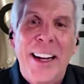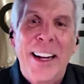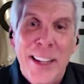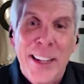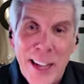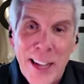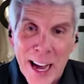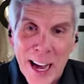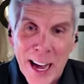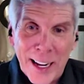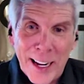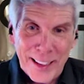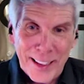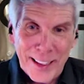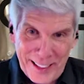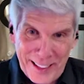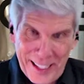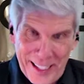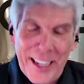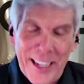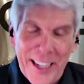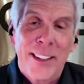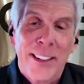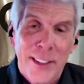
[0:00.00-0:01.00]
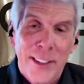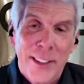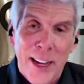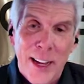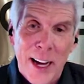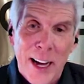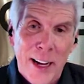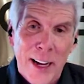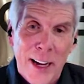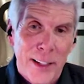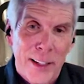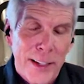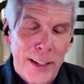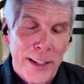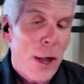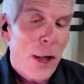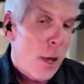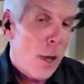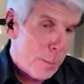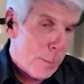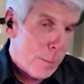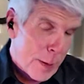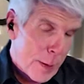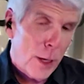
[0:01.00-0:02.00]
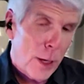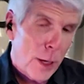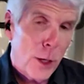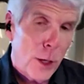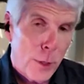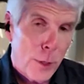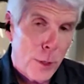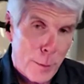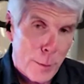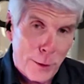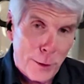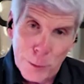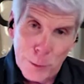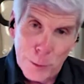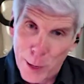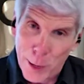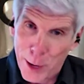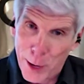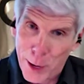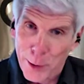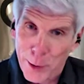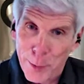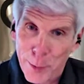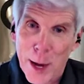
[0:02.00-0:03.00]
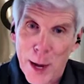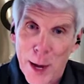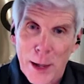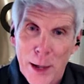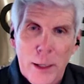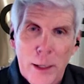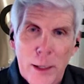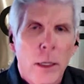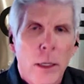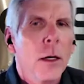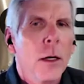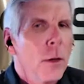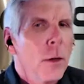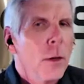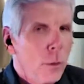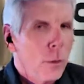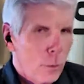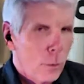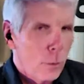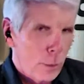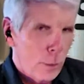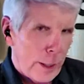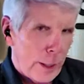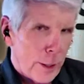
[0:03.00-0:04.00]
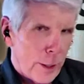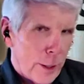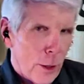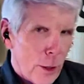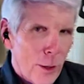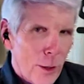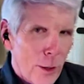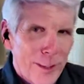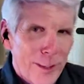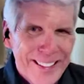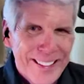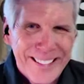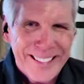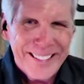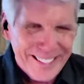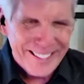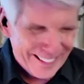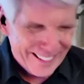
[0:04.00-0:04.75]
Exactly. Now, Peloton makes you buy the bike. We don't.